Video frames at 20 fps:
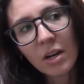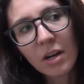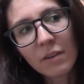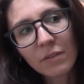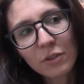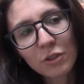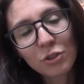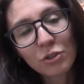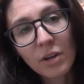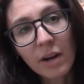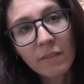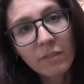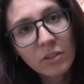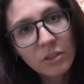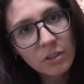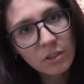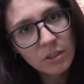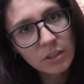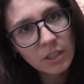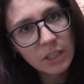of her traveler
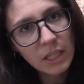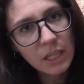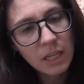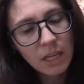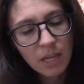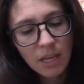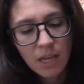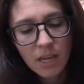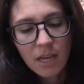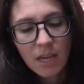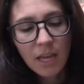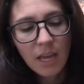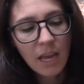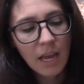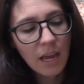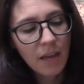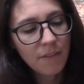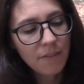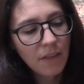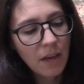hoodie,
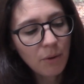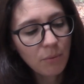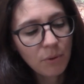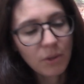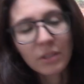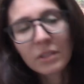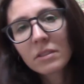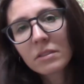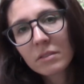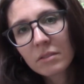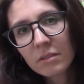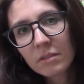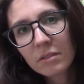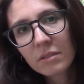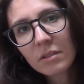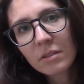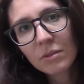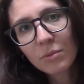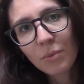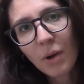and that worked
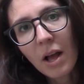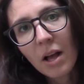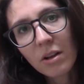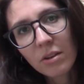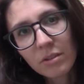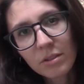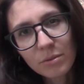well.